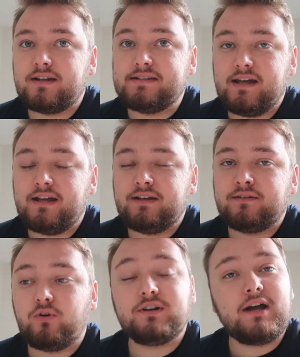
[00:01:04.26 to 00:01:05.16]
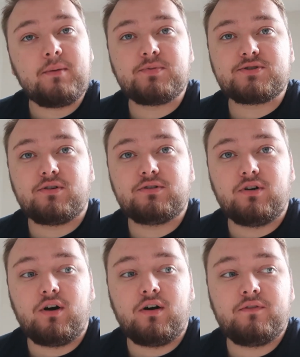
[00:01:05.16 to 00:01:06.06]
a day or the
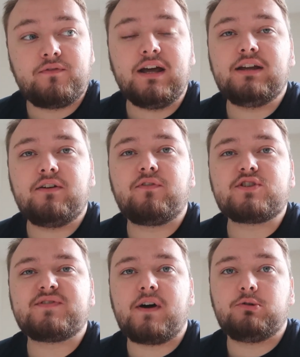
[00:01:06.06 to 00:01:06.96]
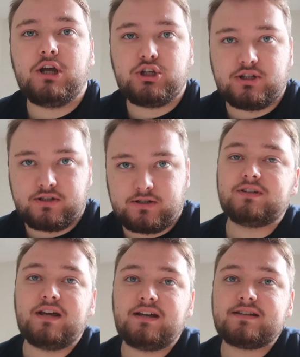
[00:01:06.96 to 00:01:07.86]
episode of laying the first foundations.
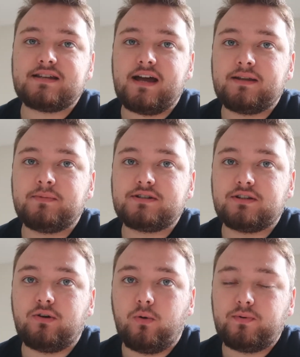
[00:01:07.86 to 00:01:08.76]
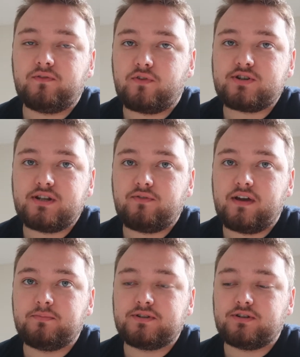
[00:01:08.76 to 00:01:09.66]
Today is Edmonton Open, first day of
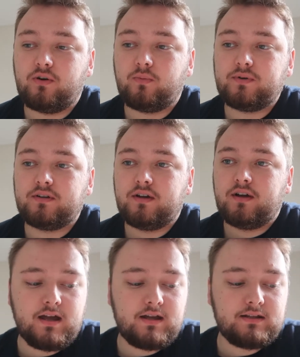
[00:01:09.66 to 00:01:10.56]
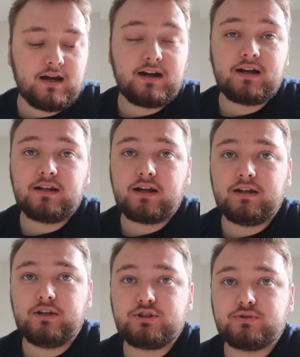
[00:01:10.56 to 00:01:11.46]
Edmonton Open, and I got a lot
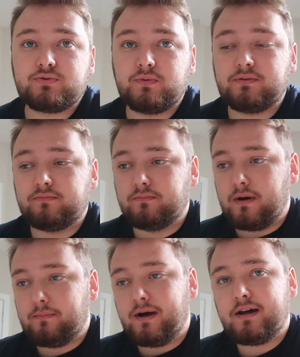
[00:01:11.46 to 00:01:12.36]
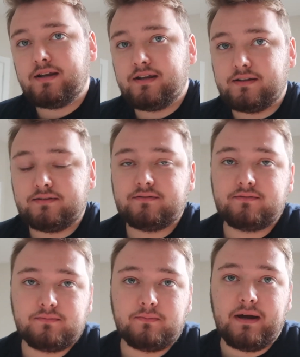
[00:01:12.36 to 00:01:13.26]
of issues with my body
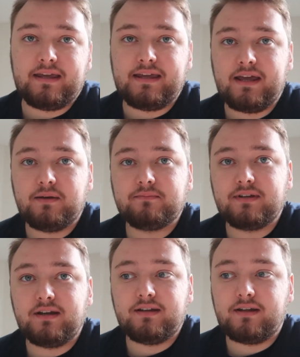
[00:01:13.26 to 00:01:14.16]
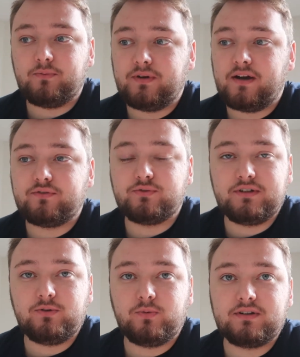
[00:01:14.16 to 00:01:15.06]
and my game that we have to
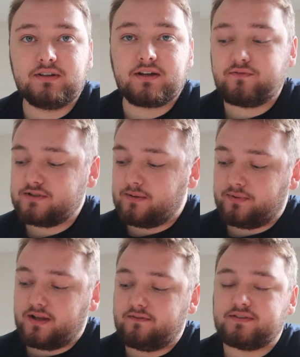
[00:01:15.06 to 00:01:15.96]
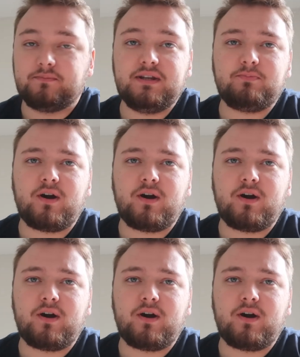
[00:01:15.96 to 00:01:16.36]
deal with. Like for example, I have some knee